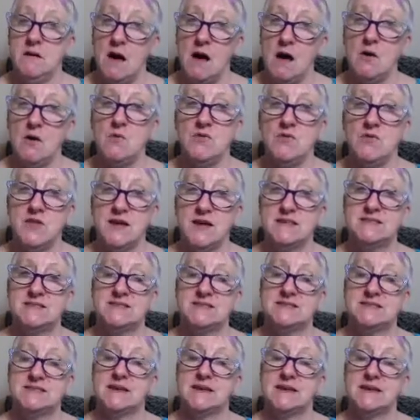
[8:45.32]

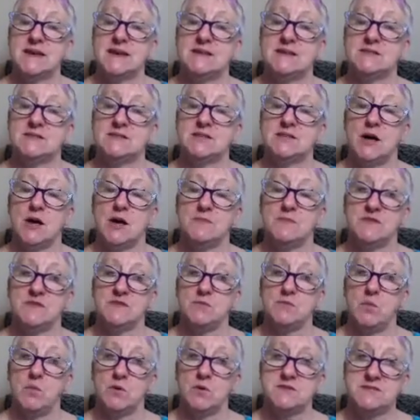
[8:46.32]
this in terms of
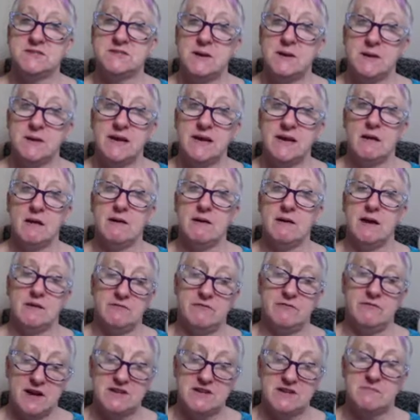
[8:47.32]
somebody, a
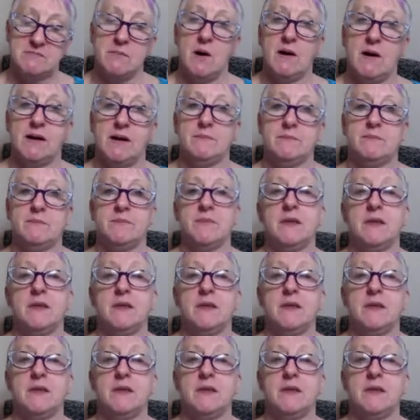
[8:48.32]
friend of mine,